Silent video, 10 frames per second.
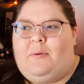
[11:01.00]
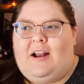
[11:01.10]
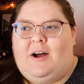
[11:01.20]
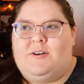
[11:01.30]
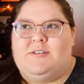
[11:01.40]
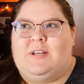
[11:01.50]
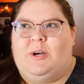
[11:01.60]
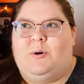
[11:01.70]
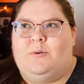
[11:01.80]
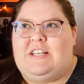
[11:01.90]
but
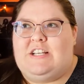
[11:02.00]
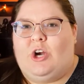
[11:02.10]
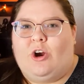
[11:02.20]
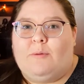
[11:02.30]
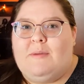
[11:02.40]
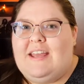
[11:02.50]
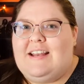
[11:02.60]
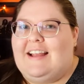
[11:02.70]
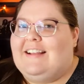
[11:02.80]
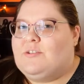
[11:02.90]
also
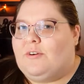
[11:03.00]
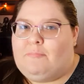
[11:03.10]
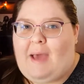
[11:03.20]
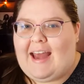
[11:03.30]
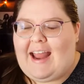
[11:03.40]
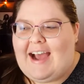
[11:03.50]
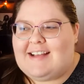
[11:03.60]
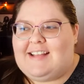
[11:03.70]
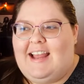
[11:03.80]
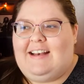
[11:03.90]
determined and sort of
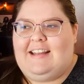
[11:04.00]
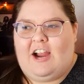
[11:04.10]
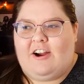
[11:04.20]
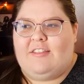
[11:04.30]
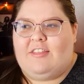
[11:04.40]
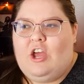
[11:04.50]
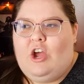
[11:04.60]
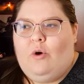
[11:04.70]
badass, and Gareth